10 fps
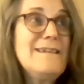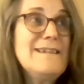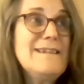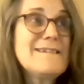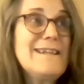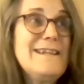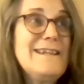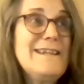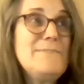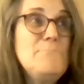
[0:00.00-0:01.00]
it's like
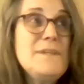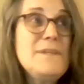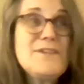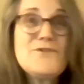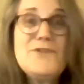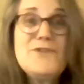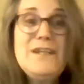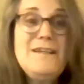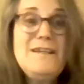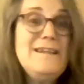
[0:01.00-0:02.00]

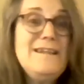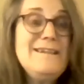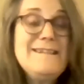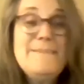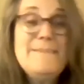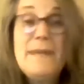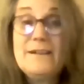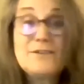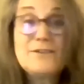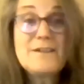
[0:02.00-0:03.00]
mystery ec
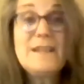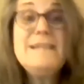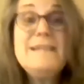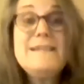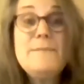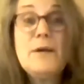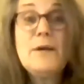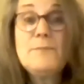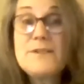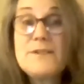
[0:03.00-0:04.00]
bell or some, ec
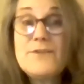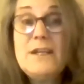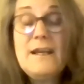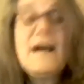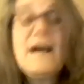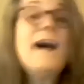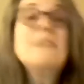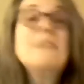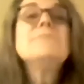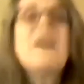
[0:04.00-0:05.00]
bell mystery
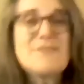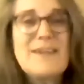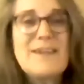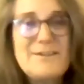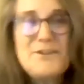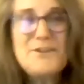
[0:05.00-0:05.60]
i'll i'll send it to